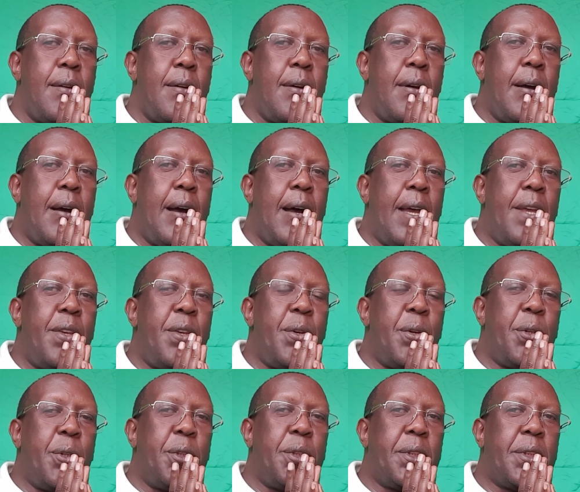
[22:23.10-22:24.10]
I
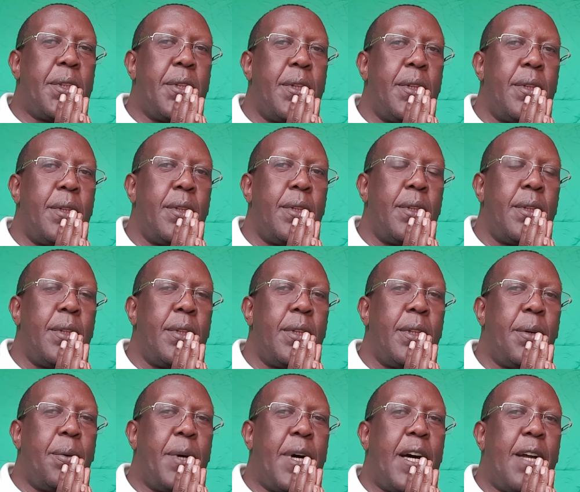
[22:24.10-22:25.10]
use
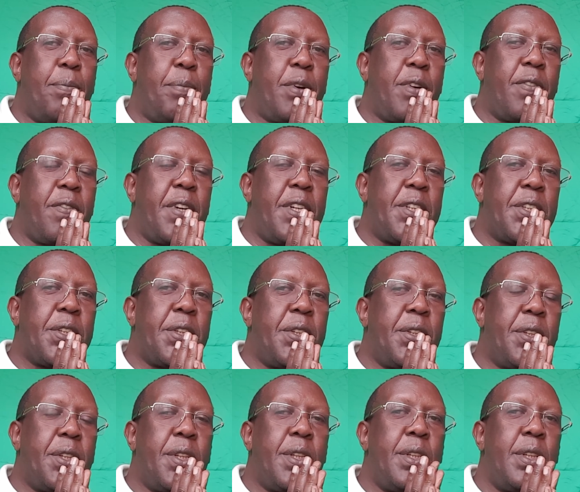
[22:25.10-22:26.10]
the word
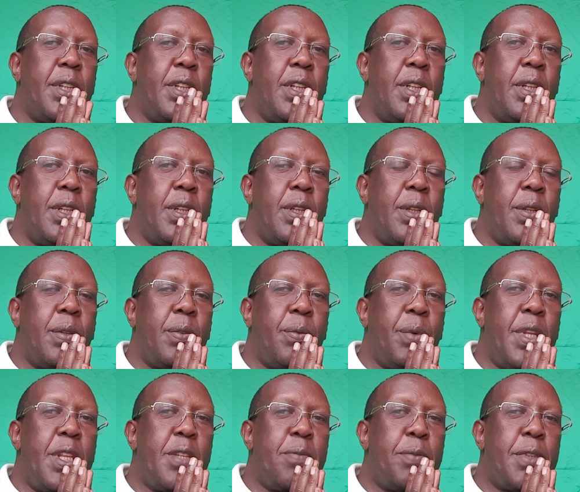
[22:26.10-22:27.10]
professional
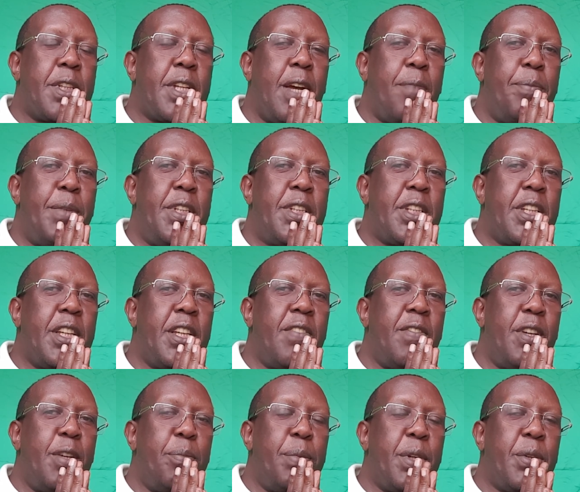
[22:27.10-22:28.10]
with some
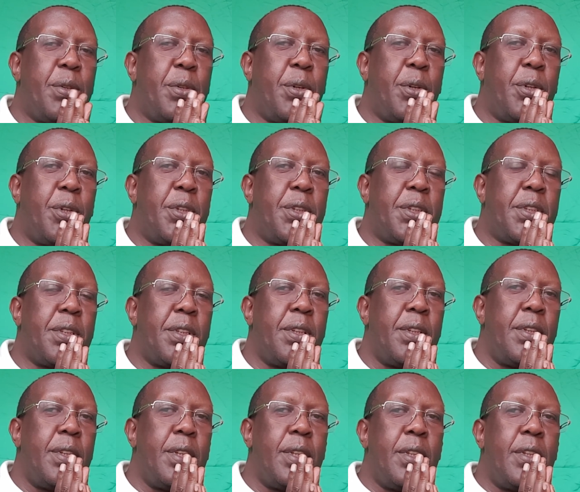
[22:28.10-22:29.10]
misgiving, because
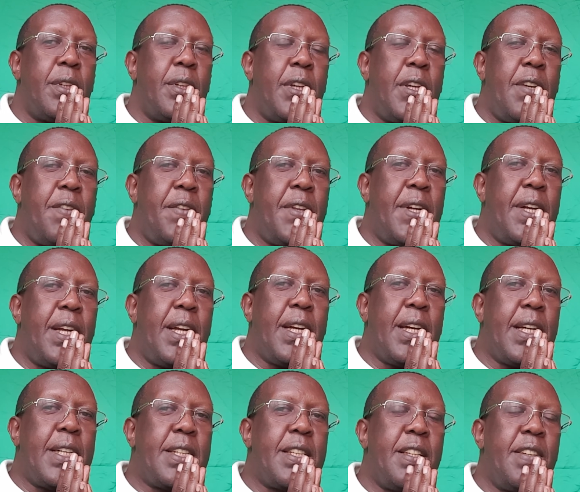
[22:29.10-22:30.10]
if the
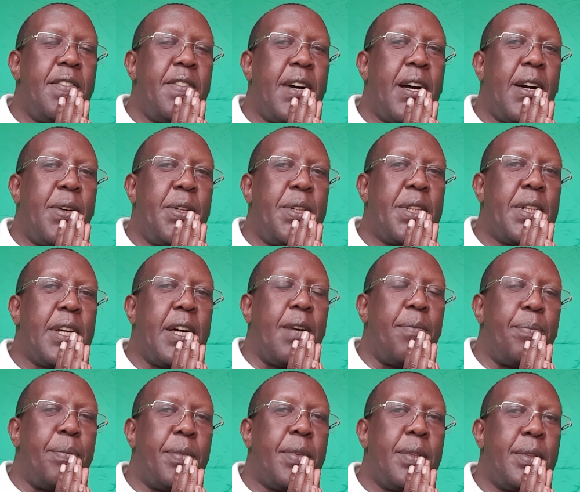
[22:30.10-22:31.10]
negative
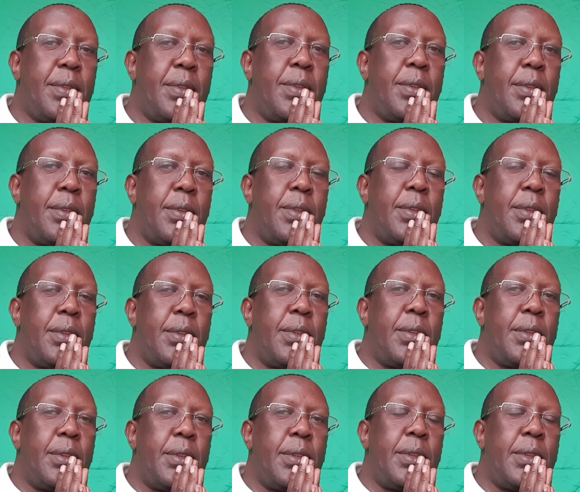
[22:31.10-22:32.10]
outcome
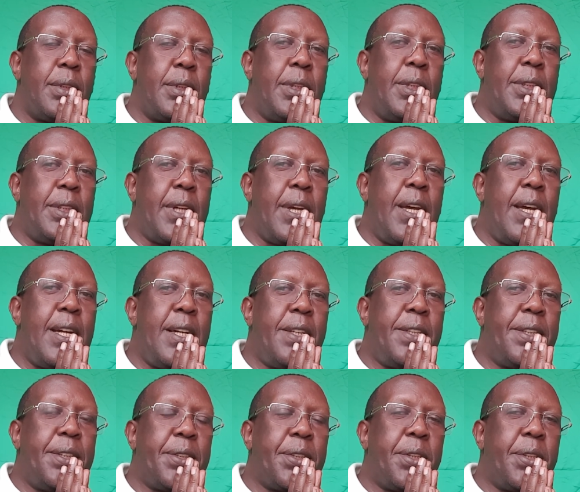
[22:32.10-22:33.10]
is the end
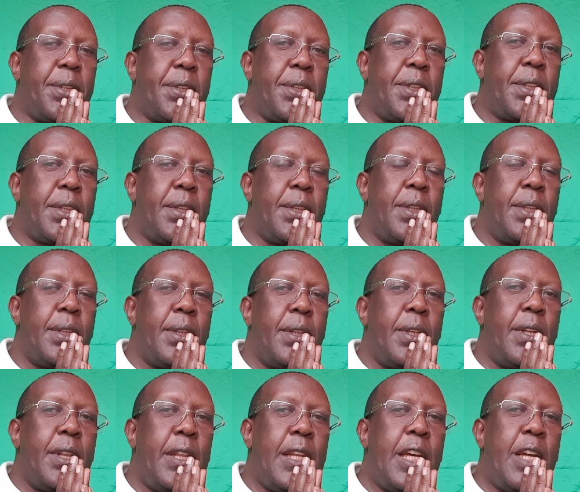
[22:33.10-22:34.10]
result,
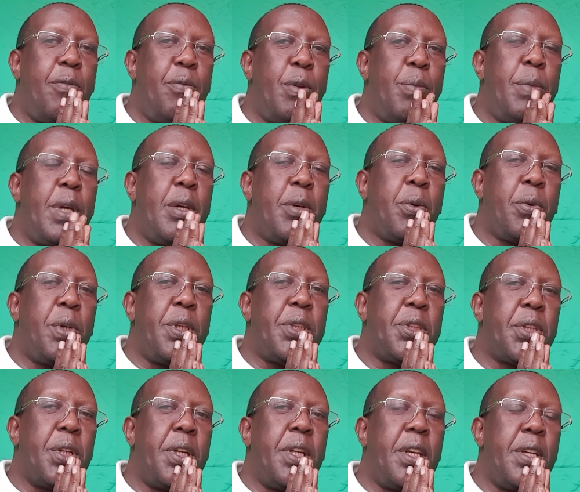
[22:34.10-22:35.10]
then we may
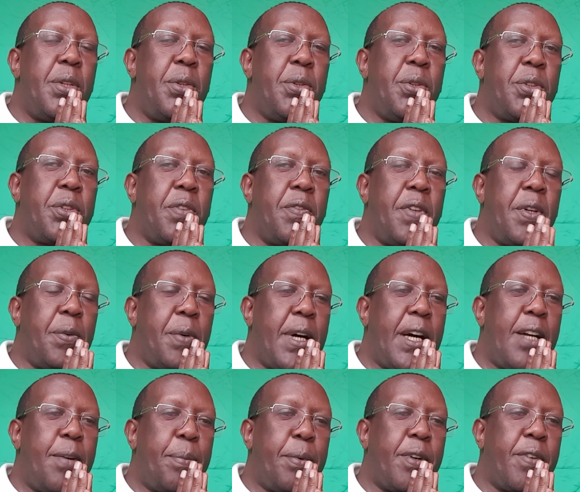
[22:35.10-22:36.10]
question the use of the
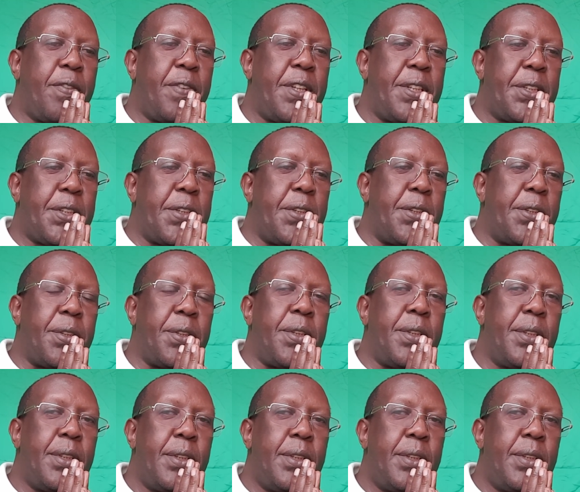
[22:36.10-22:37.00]
word professional.